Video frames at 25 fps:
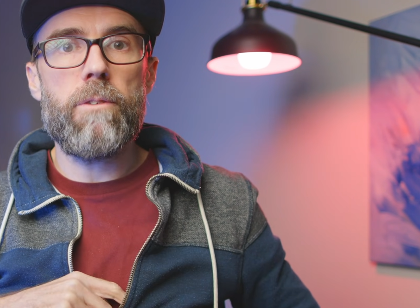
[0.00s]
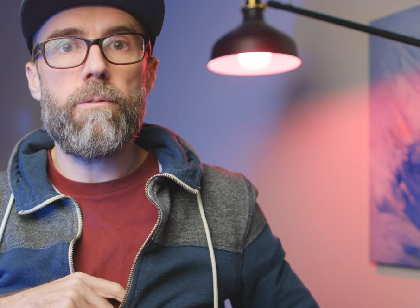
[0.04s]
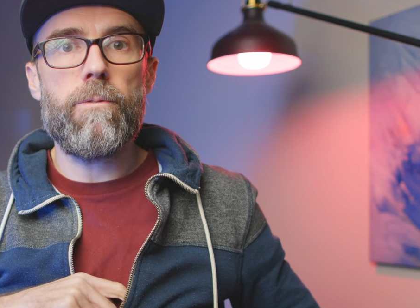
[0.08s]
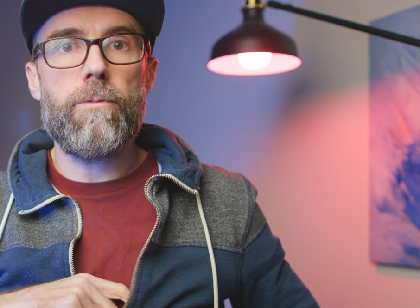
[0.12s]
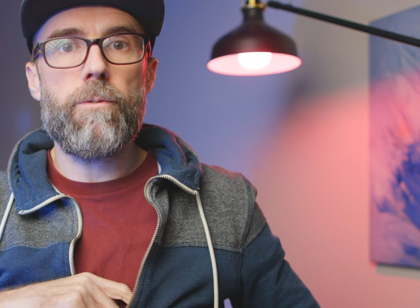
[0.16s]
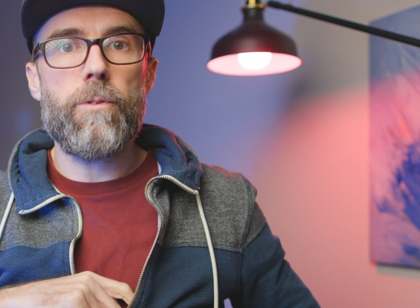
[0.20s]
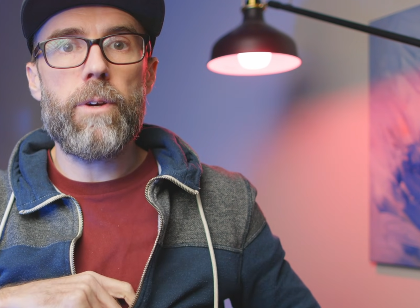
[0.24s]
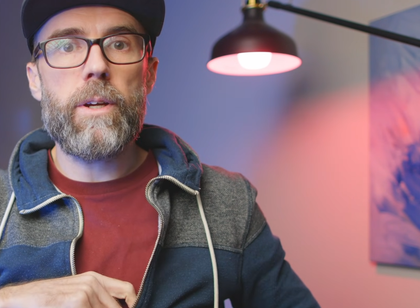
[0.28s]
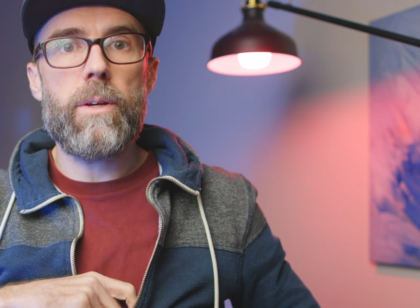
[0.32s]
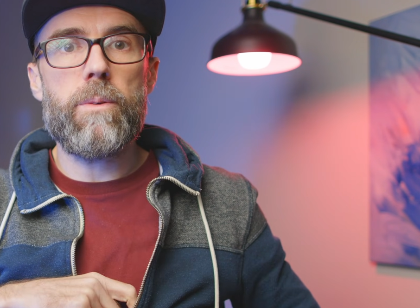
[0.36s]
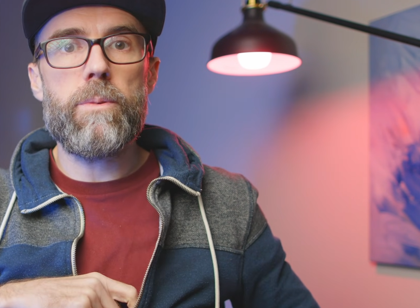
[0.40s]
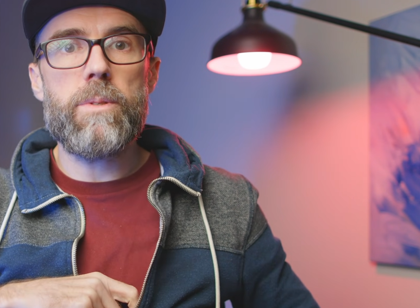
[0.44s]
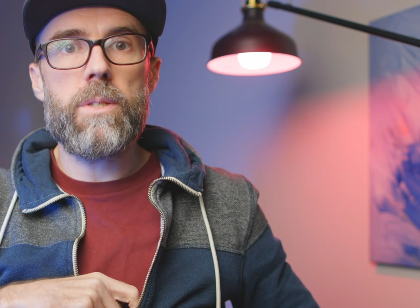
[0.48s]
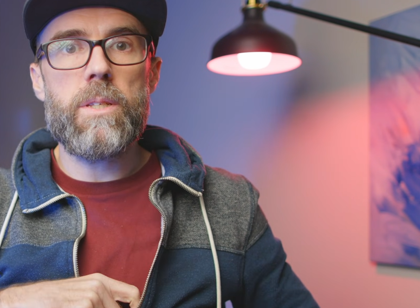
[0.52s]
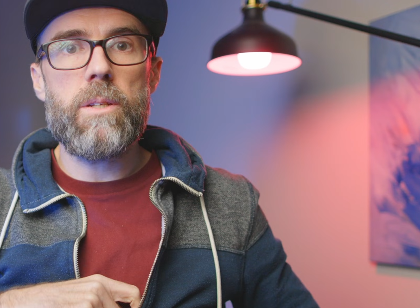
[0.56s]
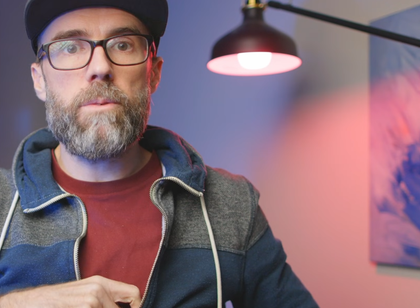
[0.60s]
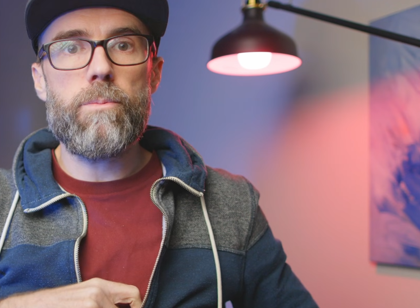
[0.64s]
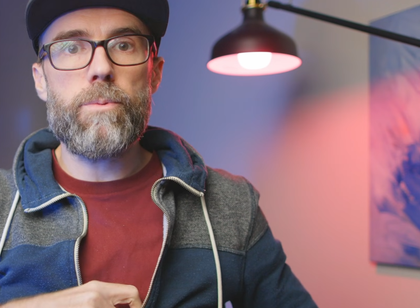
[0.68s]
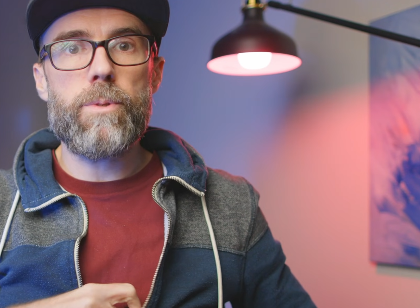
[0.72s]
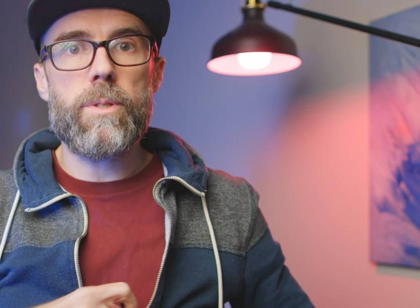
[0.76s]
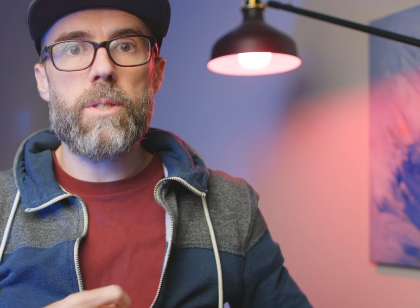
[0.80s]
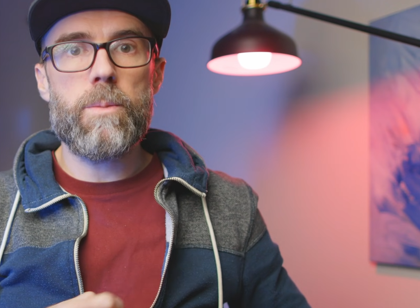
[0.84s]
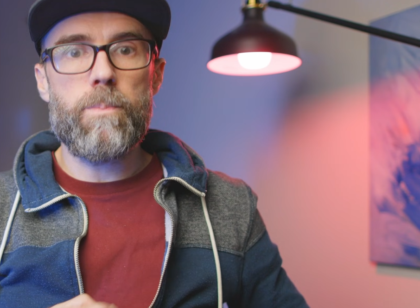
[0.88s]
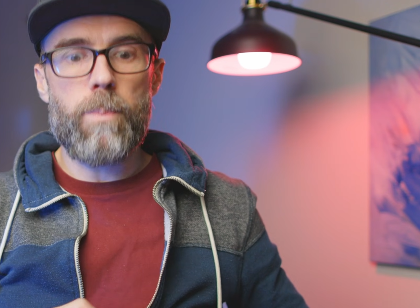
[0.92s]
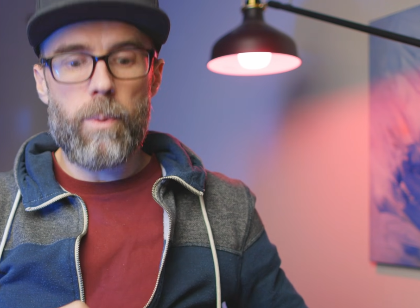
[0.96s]
of frequency
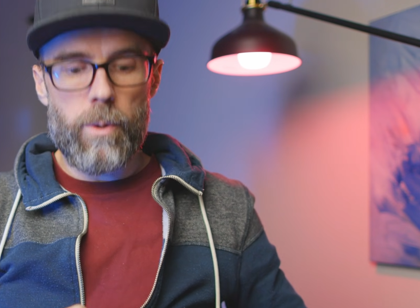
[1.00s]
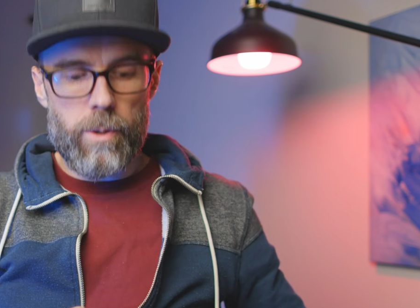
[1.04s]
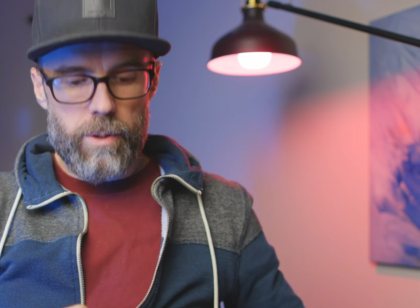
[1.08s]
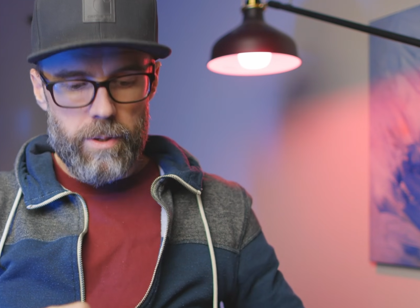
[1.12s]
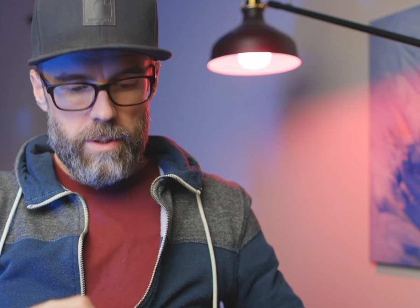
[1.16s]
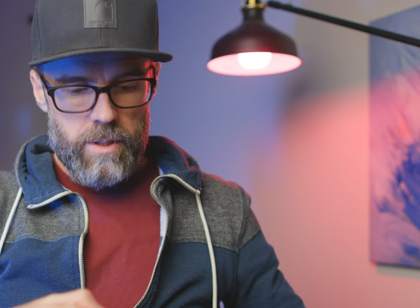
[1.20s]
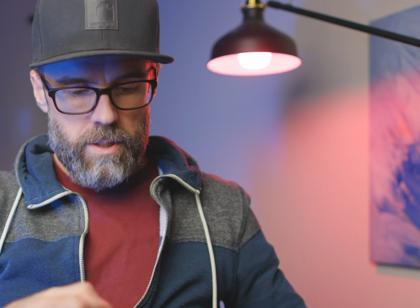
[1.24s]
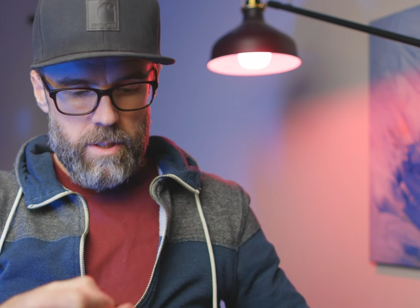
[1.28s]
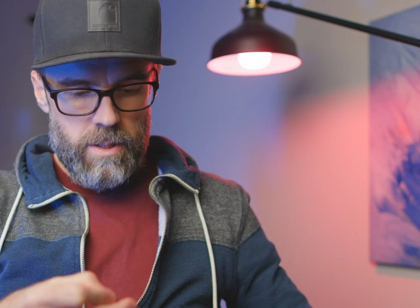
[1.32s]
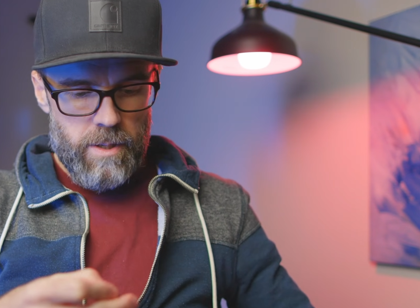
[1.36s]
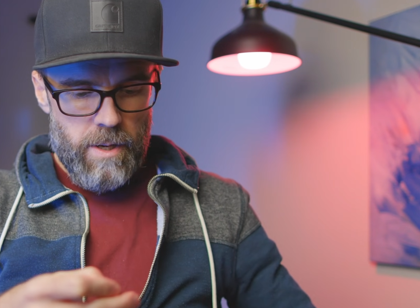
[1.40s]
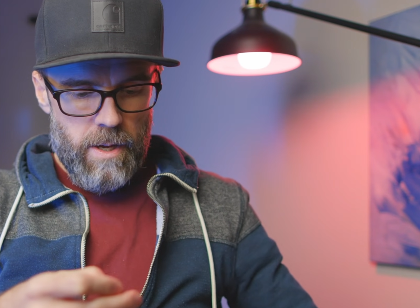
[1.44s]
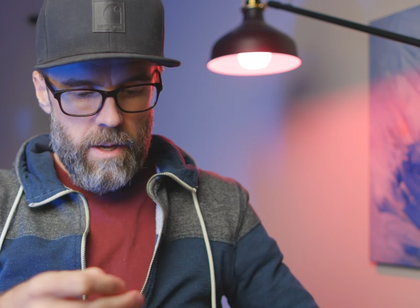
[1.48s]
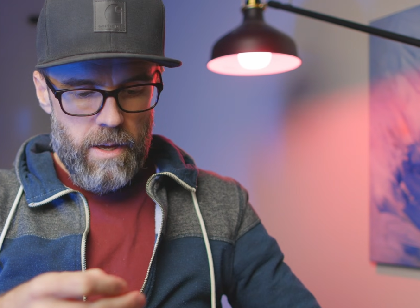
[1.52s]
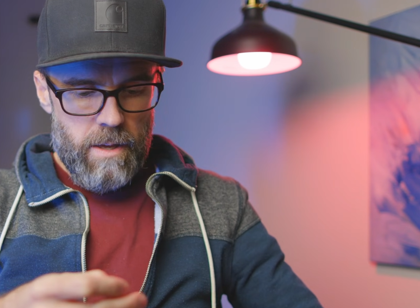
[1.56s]
response